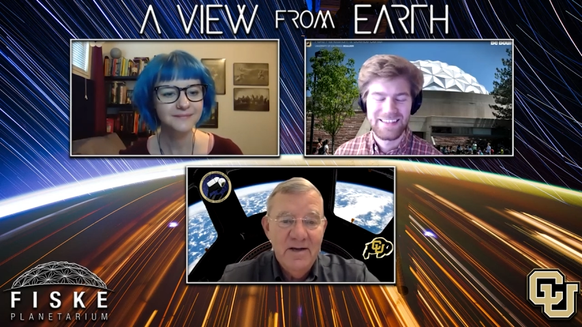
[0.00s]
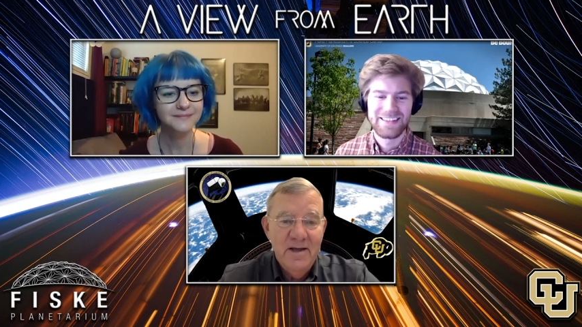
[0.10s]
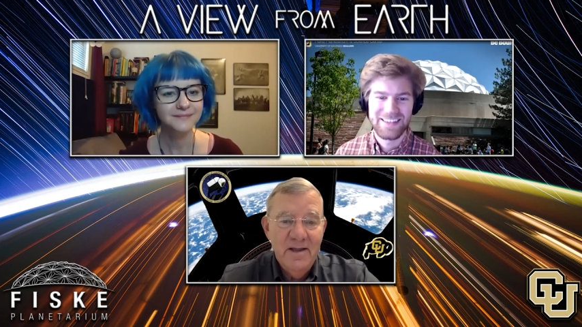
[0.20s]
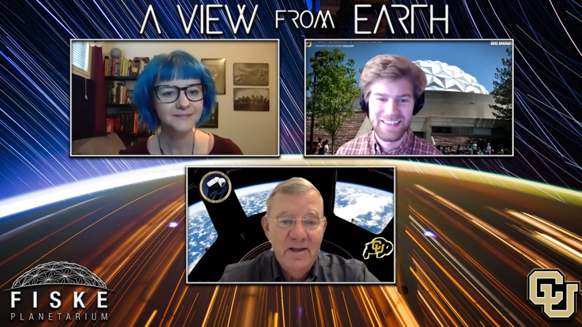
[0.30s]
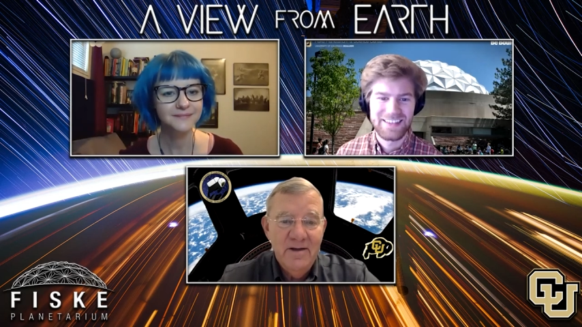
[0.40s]

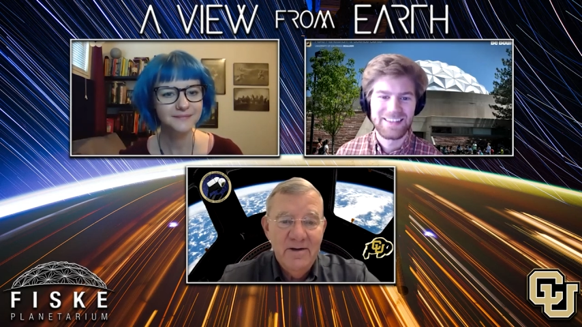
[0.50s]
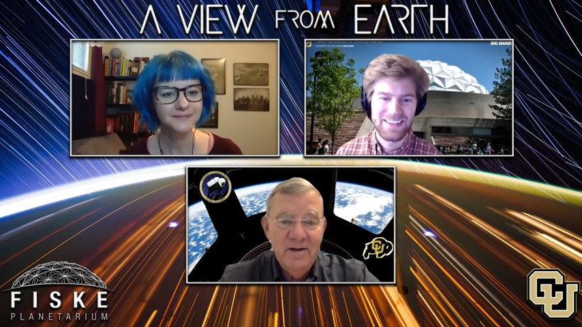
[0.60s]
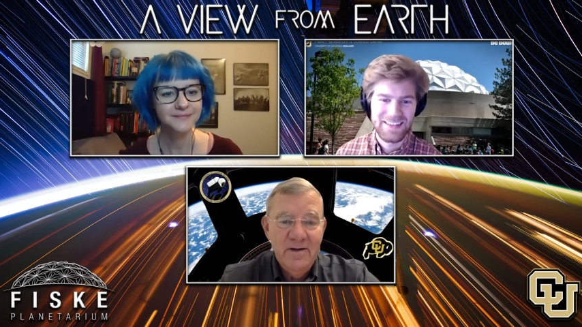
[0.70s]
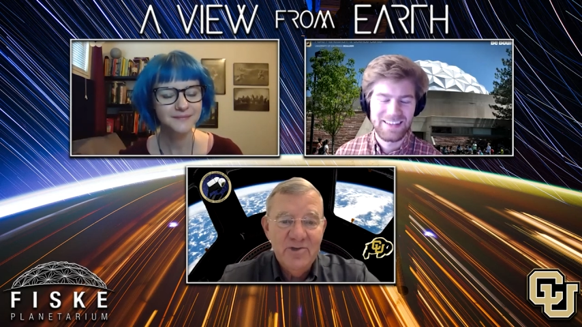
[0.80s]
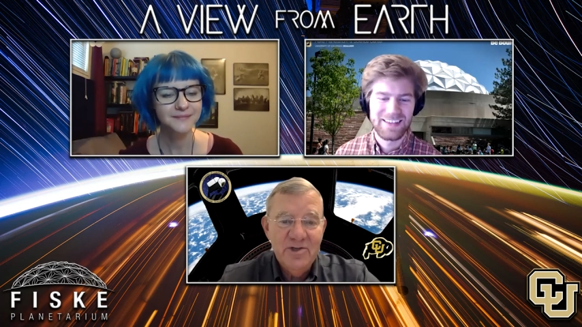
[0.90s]
Speaker 1: Uh,
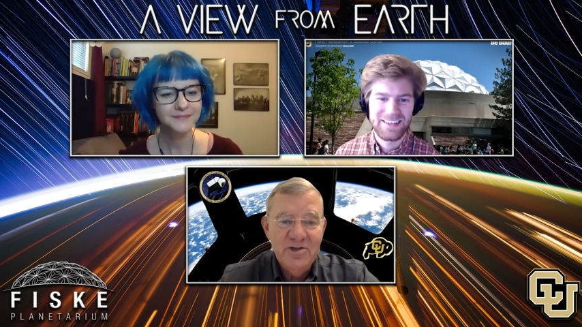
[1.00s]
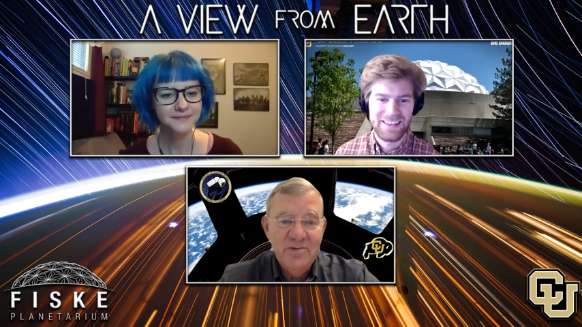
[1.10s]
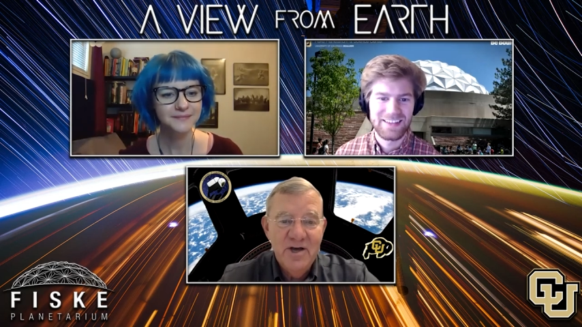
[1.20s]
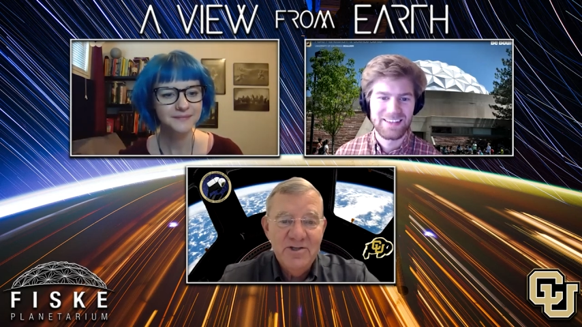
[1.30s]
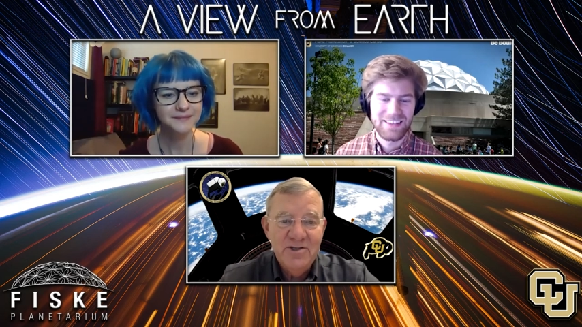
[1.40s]
there was just too
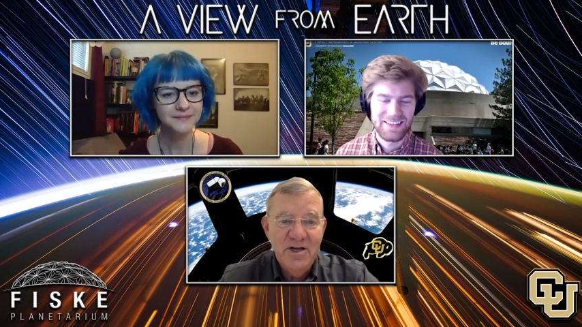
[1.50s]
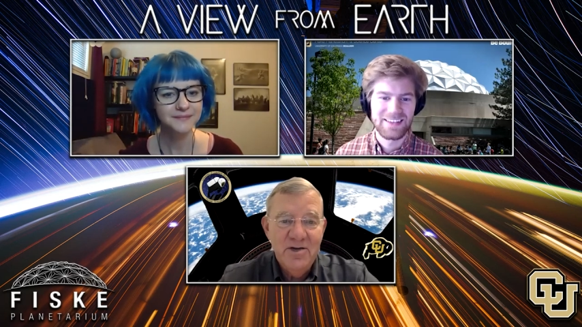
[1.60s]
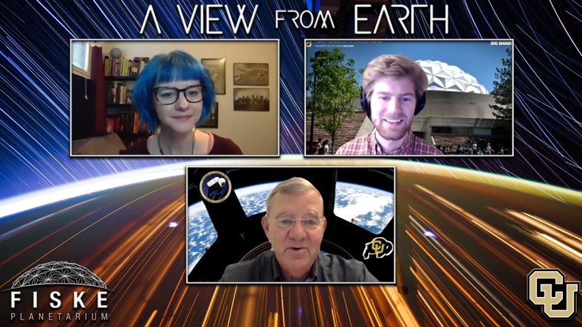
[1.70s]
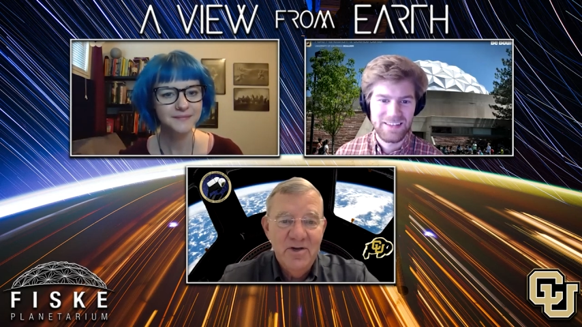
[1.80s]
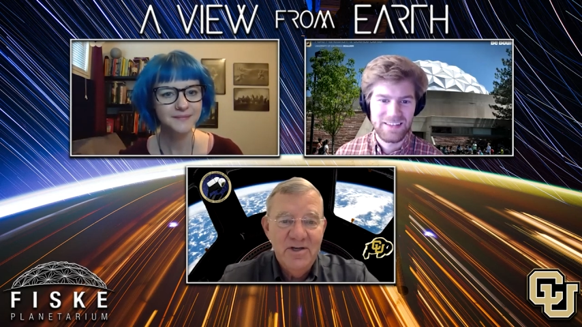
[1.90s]
much to
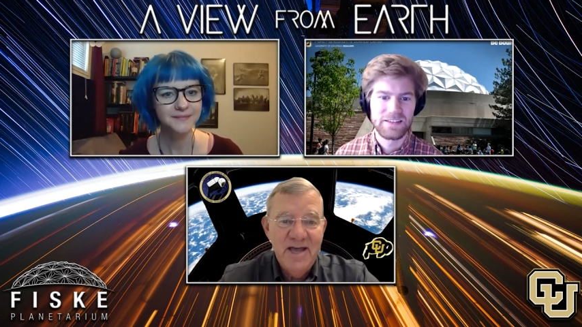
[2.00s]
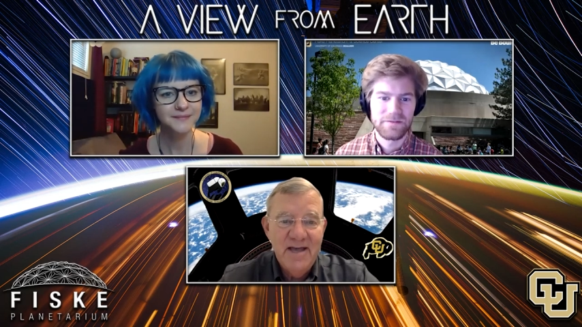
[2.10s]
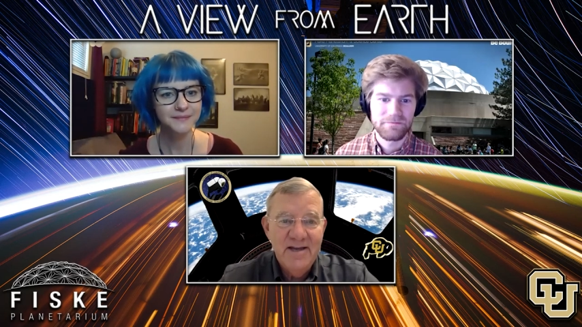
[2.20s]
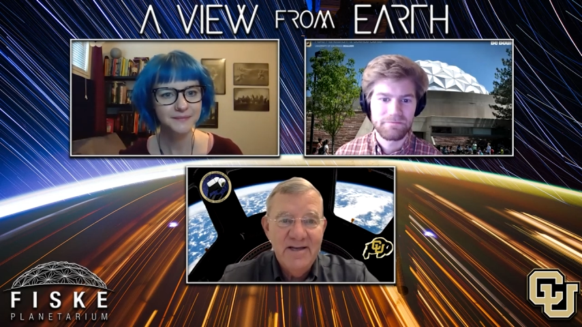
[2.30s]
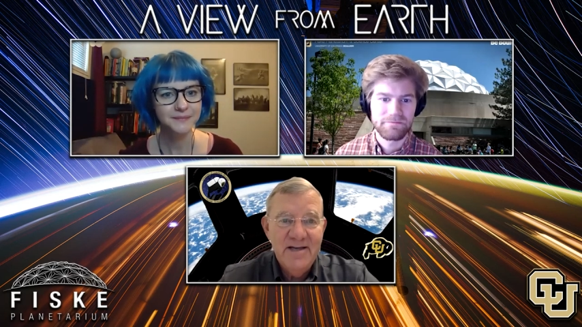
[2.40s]
do to take
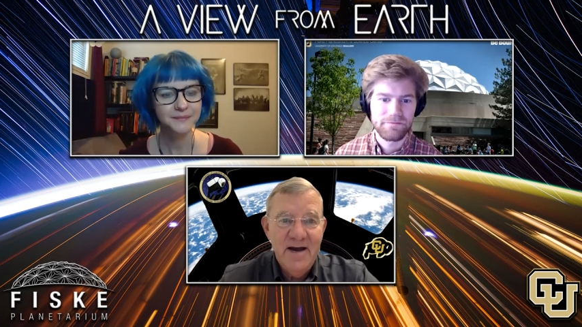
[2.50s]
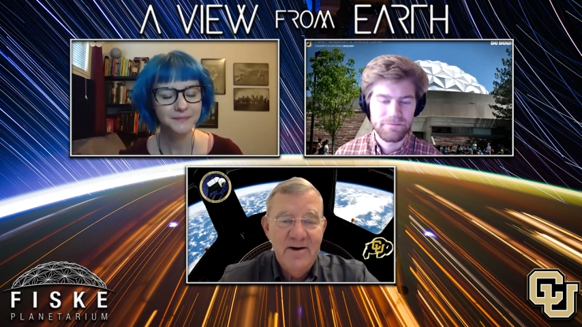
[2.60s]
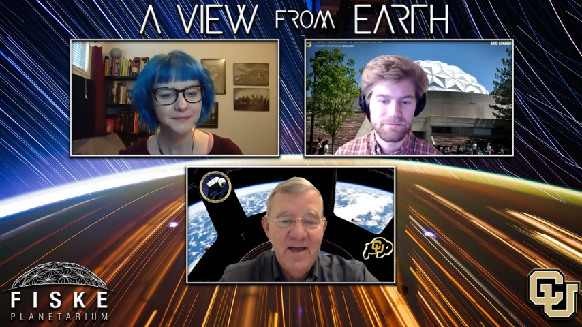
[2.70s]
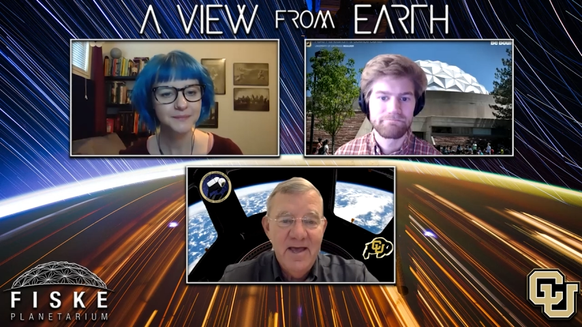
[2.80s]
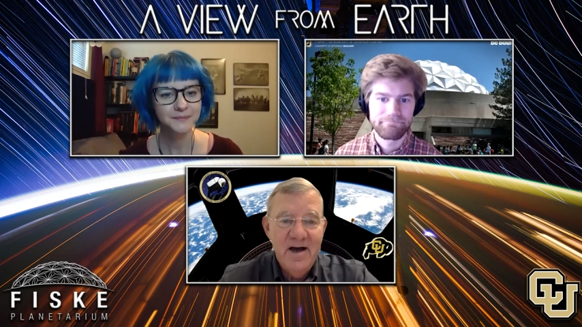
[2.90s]
an entire
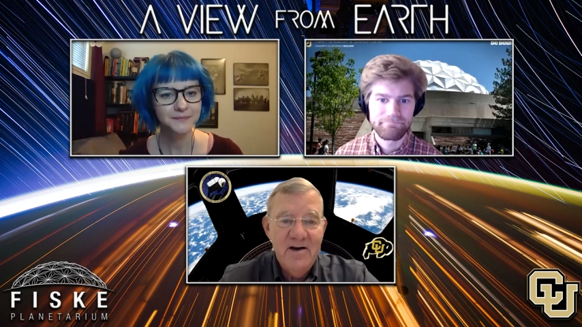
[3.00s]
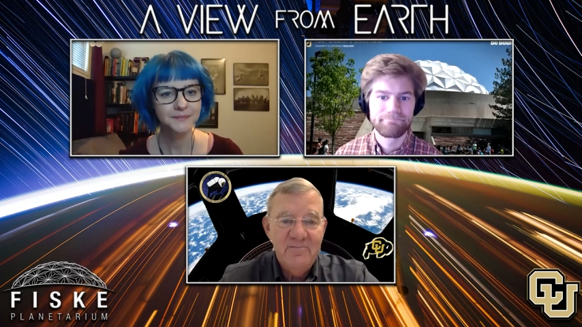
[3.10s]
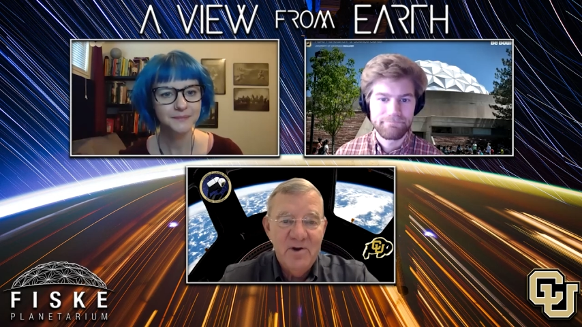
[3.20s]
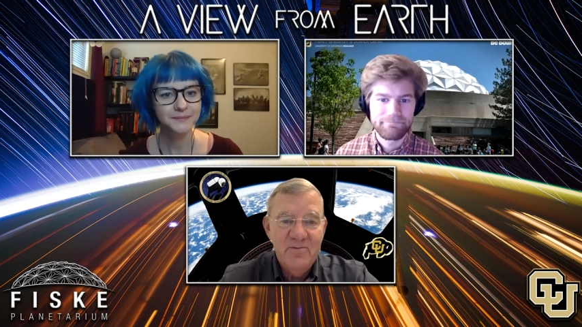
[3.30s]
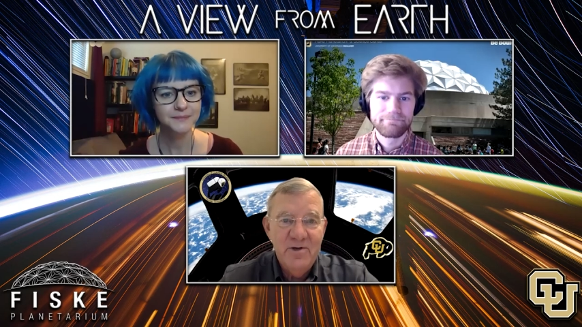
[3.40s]
day off.
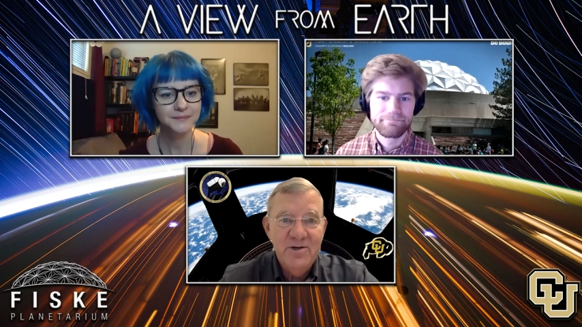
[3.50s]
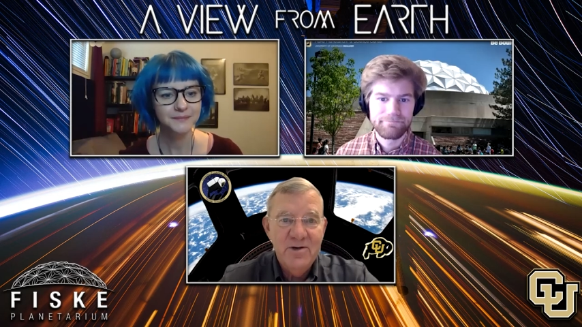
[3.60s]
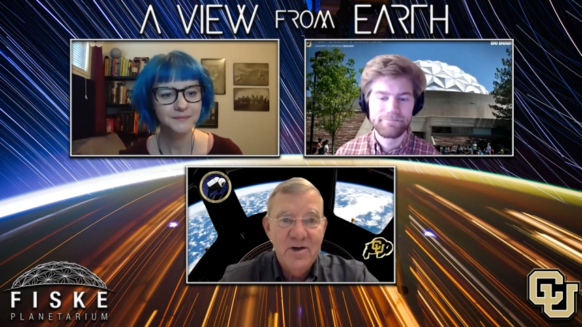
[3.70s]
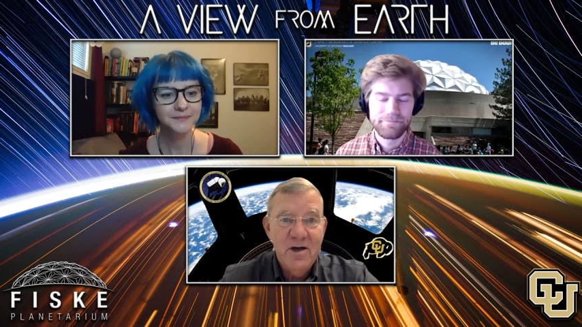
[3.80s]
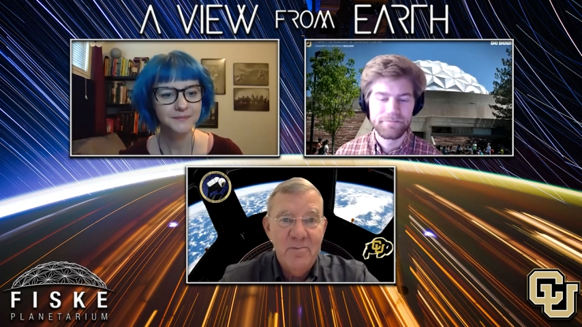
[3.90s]
But if we took
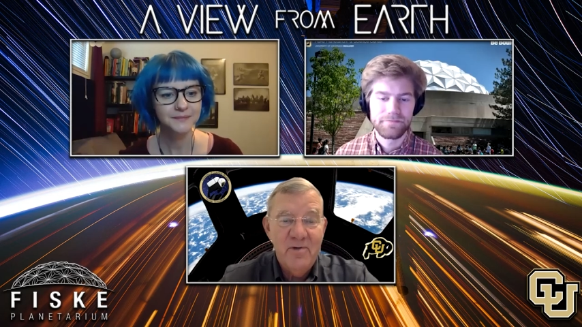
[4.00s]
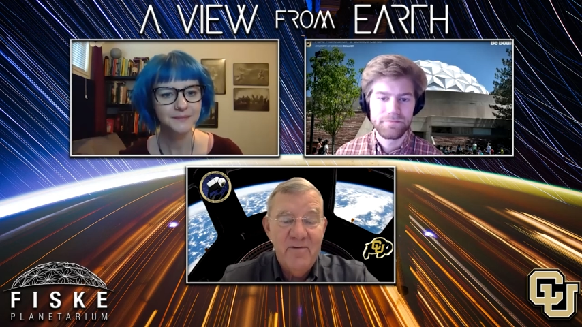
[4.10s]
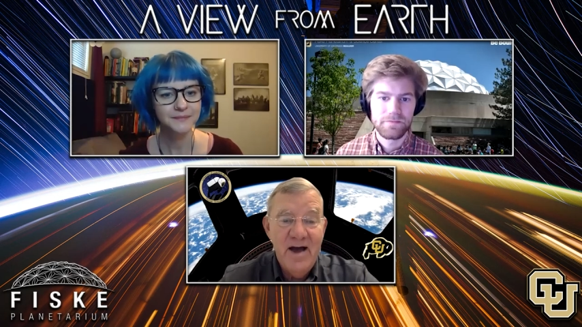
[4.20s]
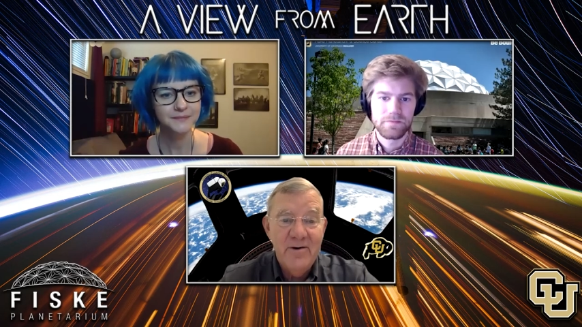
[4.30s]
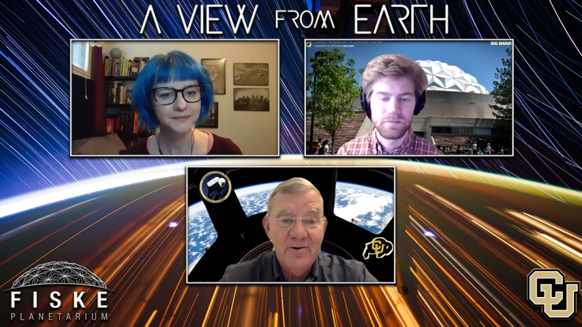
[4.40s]
a couple of
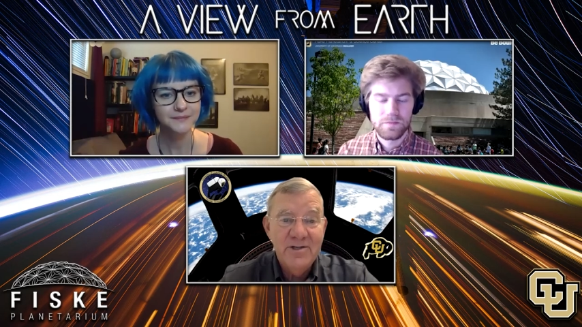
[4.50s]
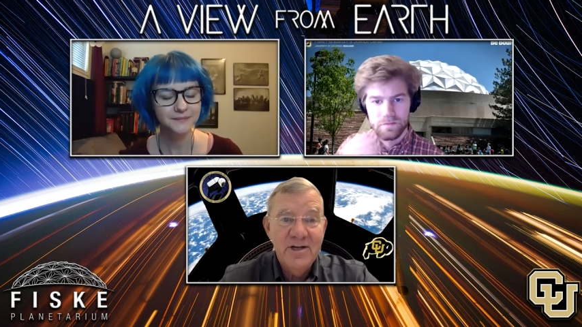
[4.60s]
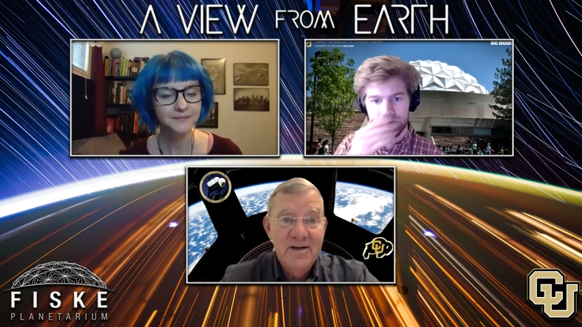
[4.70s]
hours,